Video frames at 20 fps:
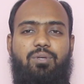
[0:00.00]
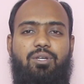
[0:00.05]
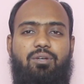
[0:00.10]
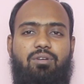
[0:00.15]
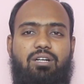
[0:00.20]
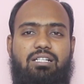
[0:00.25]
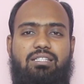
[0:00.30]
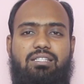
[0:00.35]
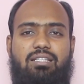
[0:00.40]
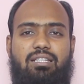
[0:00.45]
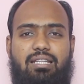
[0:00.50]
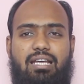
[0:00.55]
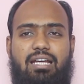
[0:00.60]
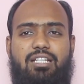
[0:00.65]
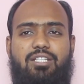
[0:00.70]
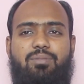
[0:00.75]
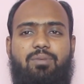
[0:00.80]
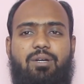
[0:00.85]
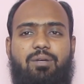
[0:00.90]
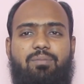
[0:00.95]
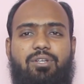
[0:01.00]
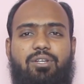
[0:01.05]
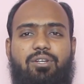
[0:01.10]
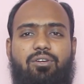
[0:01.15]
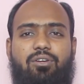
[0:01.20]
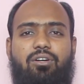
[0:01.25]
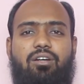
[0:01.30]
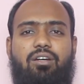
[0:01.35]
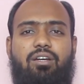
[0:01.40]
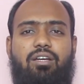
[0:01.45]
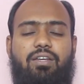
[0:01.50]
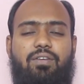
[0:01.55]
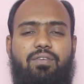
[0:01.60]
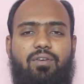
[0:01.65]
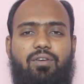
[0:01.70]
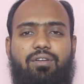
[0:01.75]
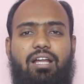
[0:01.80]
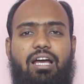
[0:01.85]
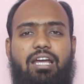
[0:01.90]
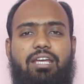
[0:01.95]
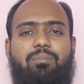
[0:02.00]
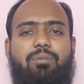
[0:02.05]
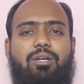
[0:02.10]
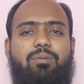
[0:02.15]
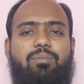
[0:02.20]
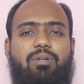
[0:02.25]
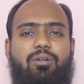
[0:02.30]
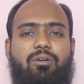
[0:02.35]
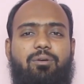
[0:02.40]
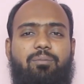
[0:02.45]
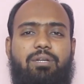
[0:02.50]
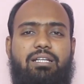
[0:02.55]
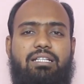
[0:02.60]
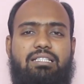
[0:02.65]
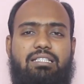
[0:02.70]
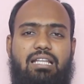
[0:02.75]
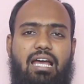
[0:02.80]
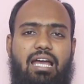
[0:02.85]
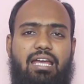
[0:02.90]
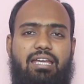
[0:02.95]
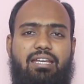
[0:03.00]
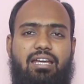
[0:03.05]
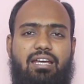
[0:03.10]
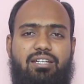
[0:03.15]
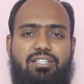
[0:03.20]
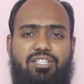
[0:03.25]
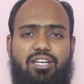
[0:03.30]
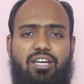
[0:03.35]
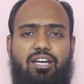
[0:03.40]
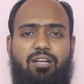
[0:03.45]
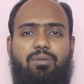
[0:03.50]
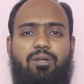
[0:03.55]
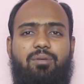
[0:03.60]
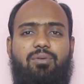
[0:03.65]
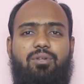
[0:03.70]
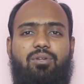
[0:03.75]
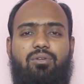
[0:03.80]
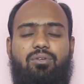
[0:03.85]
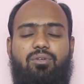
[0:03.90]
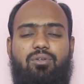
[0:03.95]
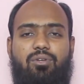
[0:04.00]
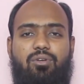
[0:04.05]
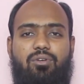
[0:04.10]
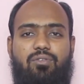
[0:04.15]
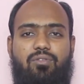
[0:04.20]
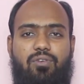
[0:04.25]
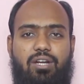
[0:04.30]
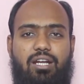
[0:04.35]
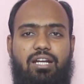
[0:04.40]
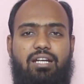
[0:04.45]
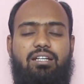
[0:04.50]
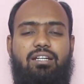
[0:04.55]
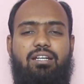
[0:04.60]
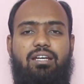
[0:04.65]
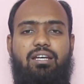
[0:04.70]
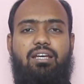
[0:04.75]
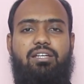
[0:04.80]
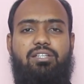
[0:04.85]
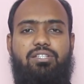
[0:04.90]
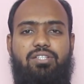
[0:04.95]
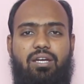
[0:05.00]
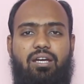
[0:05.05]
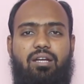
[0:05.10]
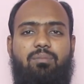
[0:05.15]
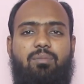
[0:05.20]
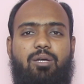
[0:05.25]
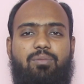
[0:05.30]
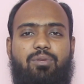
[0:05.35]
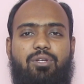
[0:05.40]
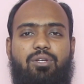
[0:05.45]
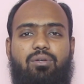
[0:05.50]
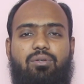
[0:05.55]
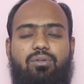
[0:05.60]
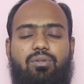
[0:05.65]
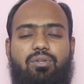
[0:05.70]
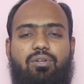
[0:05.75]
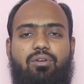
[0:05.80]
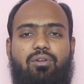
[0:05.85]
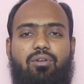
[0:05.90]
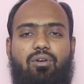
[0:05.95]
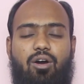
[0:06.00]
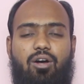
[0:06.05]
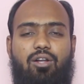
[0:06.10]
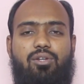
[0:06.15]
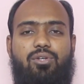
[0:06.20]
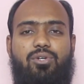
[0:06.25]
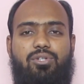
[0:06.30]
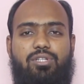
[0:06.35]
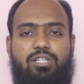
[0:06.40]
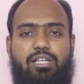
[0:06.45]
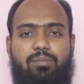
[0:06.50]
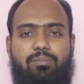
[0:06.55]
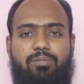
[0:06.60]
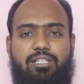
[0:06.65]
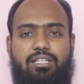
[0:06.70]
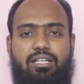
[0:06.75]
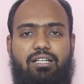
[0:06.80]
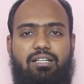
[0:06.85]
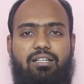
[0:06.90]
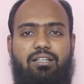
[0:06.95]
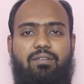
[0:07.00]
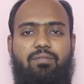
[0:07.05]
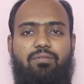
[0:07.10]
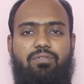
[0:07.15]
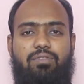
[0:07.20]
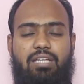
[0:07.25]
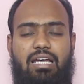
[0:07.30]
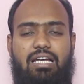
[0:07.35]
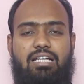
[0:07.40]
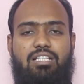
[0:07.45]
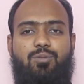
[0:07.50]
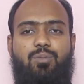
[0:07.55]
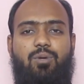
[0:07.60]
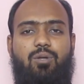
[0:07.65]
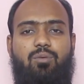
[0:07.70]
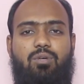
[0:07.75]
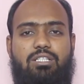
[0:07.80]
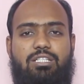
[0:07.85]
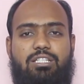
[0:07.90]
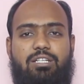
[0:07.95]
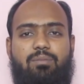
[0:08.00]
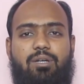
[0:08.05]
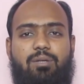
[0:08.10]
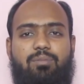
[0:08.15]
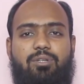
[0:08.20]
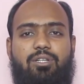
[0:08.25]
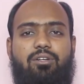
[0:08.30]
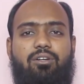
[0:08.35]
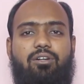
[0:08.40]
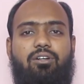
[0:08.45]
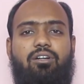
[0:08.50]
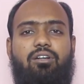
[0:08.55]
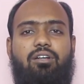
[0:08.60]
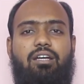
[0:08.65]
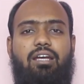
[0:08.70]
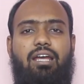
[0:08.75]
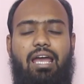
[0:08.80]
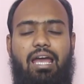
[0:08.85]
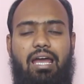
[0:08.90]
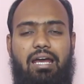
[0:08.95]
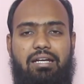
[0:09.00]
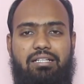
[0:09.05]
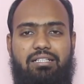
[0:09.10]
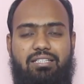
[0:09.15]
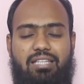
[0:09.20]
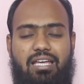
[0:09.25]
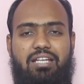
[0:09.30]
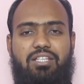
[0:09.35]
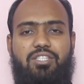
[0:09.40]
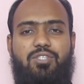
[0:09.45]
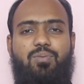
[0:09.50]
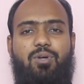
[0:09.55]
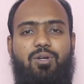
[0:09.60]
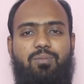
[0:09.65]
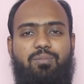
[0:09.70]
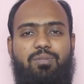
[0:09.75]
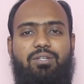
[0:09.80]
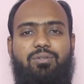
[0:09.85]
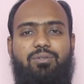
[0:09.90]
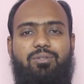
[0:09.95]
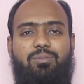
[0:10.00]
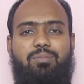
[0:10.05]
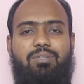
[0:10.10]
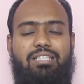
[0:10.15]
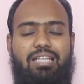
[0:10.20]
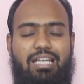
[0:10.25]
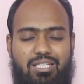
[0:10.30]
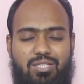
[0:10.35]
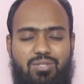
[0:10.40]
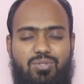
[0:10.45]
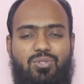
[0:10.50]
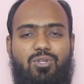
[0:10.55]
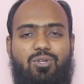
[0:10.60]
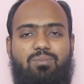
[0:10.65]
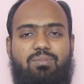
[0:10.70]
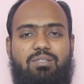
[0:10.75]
viewers, that's my video. If you like my video, please like and share my video to your friend. Share my video to your all social media. Thanks for watching my video and thanks for being with me. Thank you so